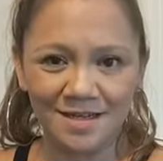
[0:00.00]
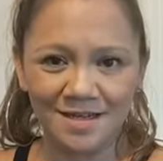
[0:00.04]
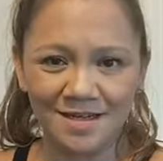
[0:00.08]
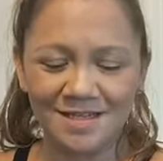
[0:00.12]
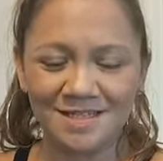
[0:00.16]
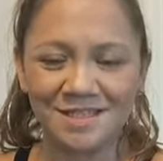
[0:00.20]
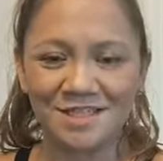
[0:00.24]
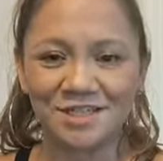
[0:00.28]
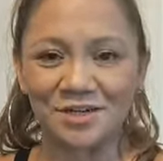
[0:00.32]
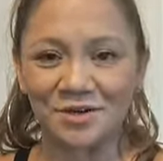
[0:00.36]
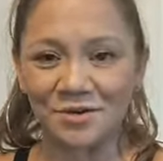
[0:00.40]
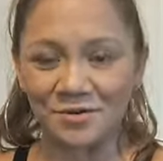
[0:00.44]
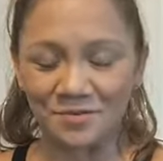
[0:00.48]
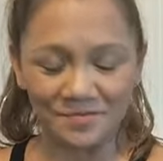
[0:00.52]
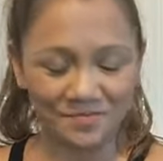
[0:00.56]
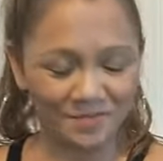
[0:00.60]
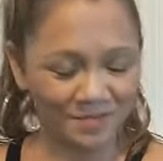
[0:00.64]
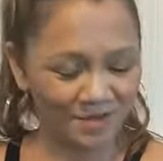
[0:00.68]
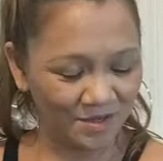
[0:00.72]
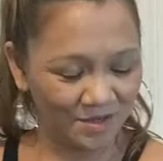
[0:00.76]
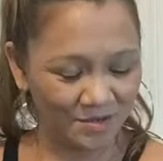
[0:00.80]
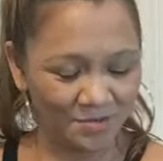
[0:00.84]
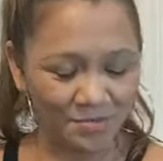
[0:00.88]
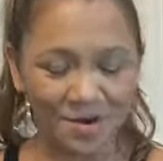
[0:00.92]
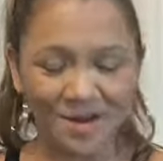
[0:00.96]
So
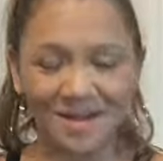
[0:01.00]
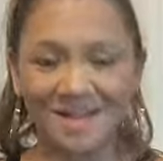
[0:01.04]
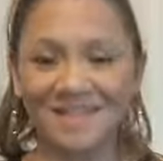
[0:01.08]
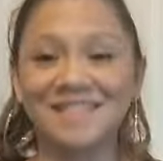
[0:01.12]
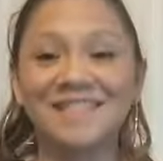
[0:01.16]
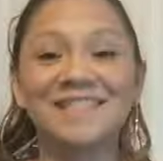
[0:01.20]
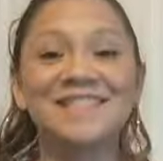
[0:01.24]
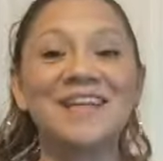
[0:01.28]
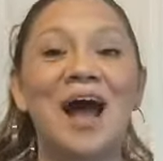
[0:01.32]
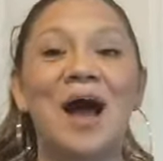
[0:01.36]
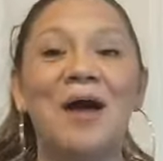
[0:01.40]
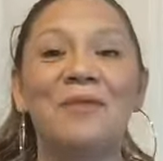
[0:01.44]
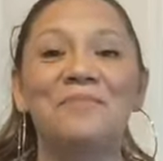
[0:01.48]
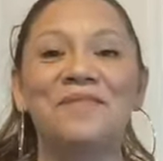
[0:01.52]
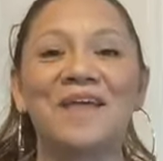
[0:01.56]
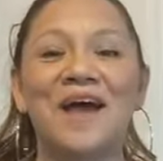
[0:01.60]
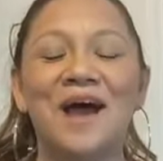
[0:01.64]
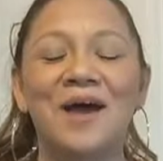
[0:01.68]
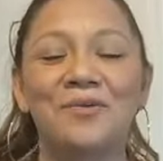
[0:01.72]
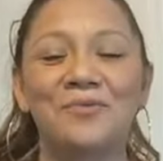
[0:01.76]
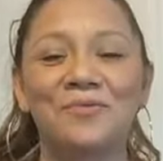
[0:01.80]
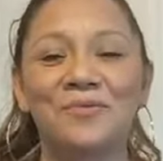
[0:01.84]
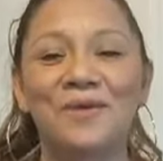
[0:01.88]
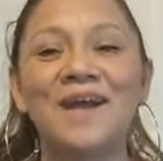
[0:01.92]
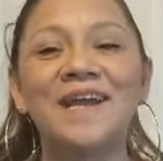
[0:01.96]
you want to stop
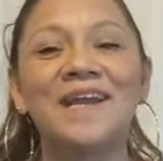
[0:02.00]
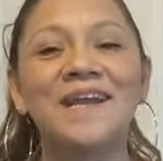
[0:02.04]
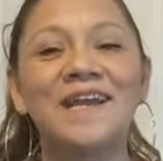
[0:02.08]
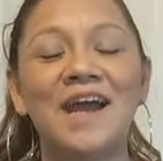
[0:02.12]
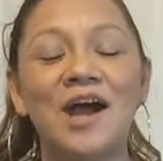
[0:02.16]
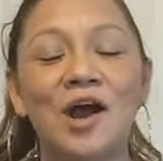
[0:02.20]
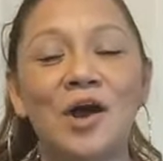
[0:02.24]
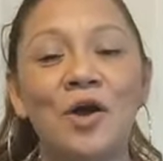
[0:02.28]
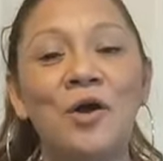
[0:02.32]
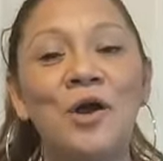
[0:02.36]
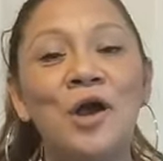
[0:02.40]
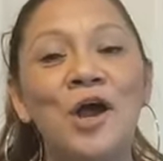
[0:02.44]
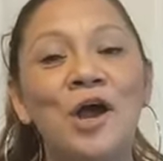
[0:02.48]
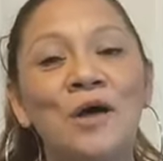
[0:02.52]
that right now.